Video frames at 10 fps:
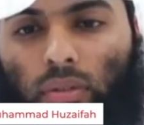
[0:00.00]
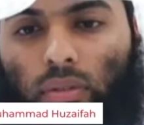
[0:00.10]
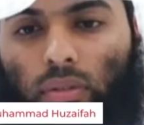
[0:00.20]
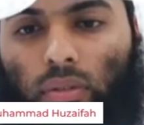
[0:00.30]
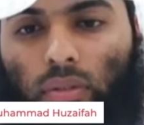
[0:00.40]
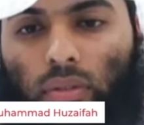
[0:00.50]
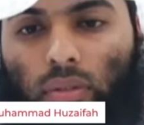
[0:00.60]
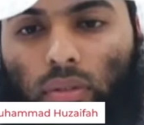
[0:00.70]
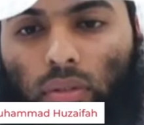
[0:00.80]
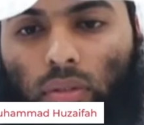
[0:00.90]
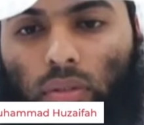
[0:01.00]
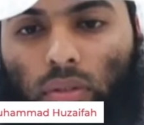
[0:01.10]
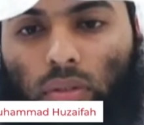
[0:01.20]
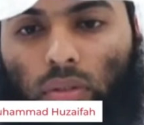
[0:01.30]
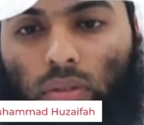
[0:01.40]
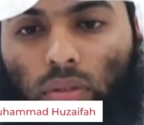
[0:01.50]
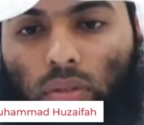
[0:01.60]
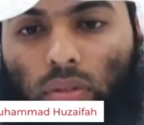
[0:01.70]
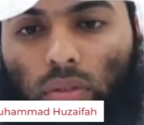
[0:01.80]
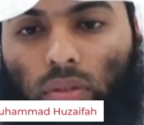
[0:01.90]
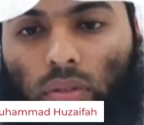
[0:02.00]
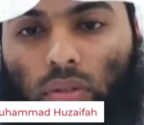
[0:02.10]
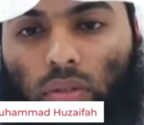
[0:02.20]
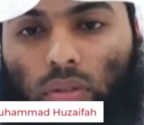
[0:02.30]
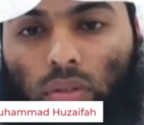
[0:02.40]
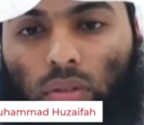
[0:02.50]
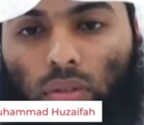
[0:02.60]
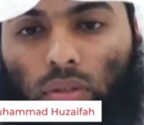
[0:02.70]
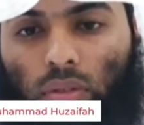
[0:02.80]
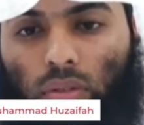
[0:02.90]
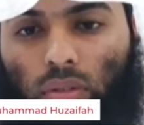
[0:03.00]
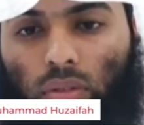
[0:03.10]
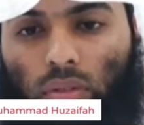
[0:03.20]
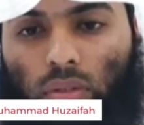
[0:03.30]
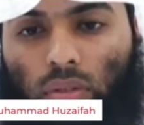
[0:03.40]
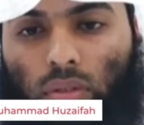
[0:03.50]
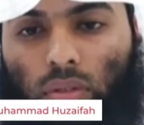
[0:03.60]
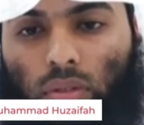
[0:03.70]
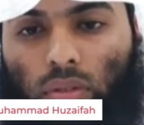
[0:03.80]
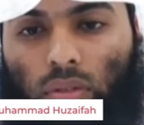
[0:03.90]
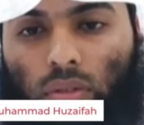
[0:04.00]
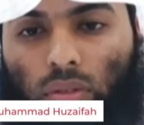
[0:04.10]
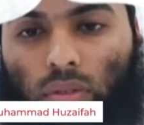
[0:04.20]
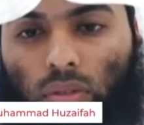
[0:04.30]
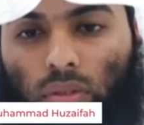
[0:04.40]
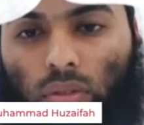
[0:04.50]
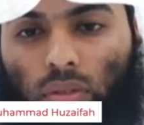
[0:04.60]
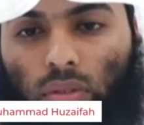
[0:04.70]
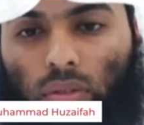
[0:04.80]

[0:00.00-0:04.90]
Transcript: (not speaking)